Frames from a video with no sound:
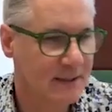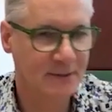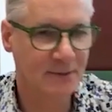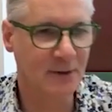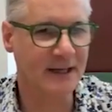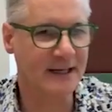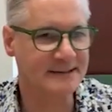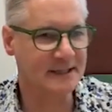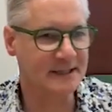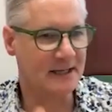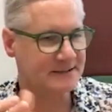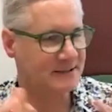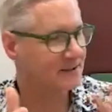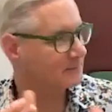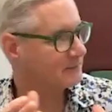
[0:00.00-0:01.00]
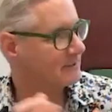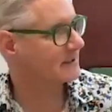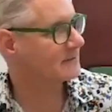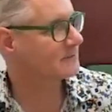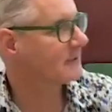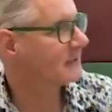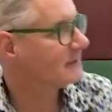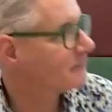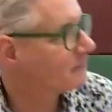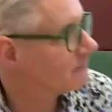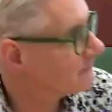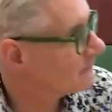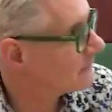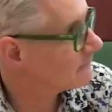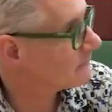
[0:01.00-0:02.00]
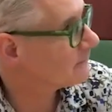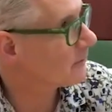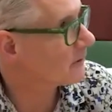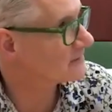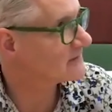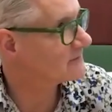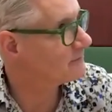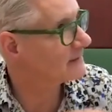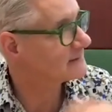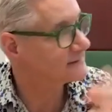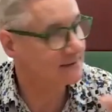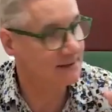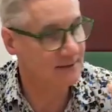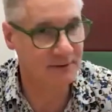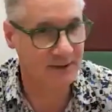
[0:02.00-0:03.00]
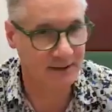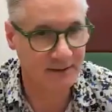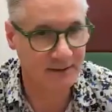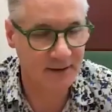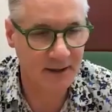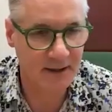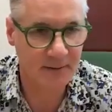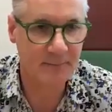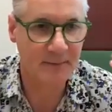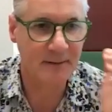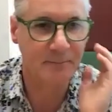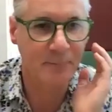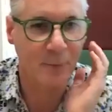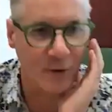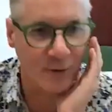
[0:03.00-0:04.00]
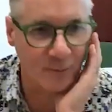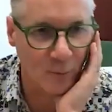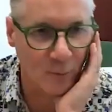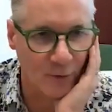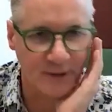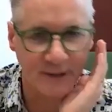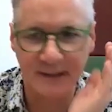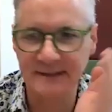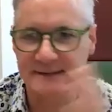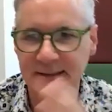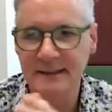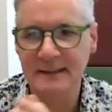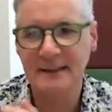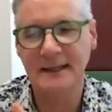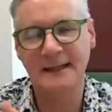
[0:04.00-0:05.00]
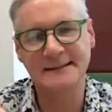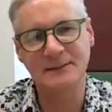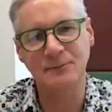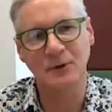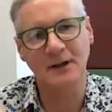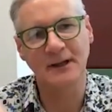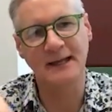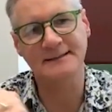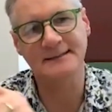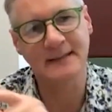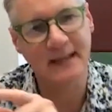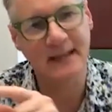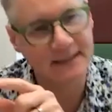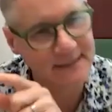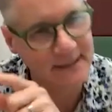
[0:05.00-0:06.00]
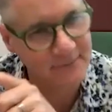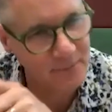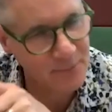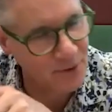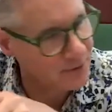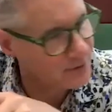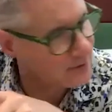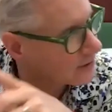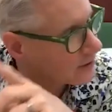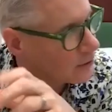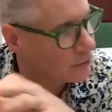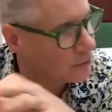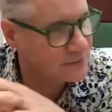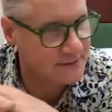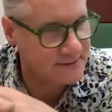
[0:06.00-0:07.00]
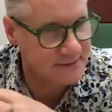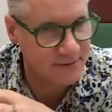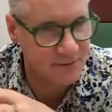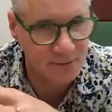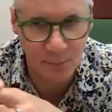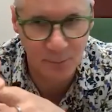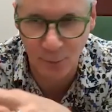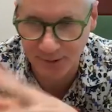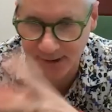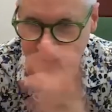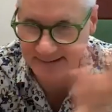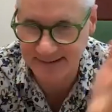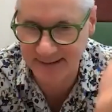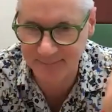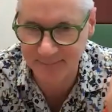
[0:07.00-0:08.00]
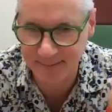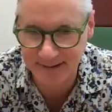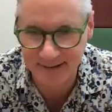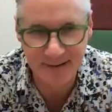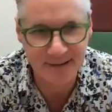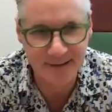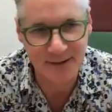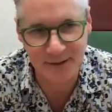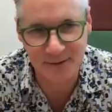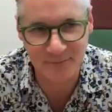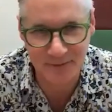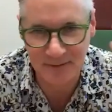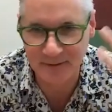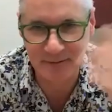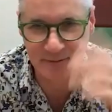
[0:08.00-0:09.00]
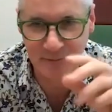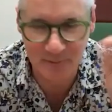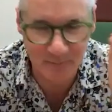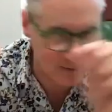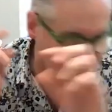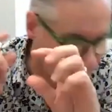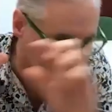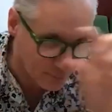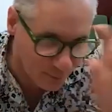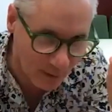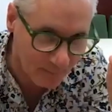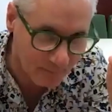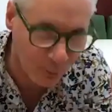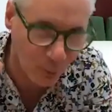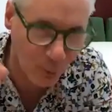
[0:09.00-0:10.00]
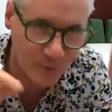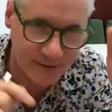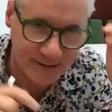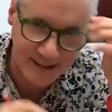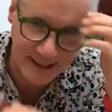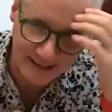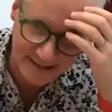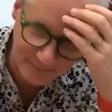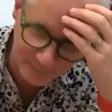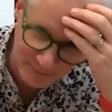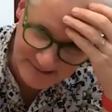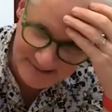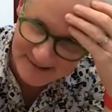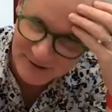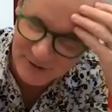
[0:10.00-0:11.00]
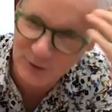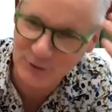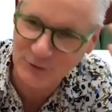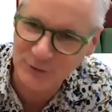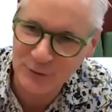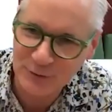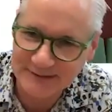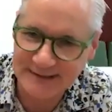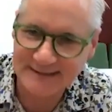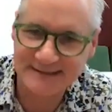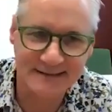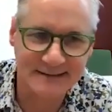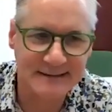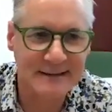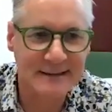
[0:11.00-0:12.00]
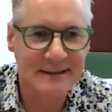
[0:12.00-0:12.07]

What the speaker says: I think that's a really positive message, and a really important one. And Dave, one of the things that I take from your conclusions in the report is, you've a bolded headline, which is the good news is that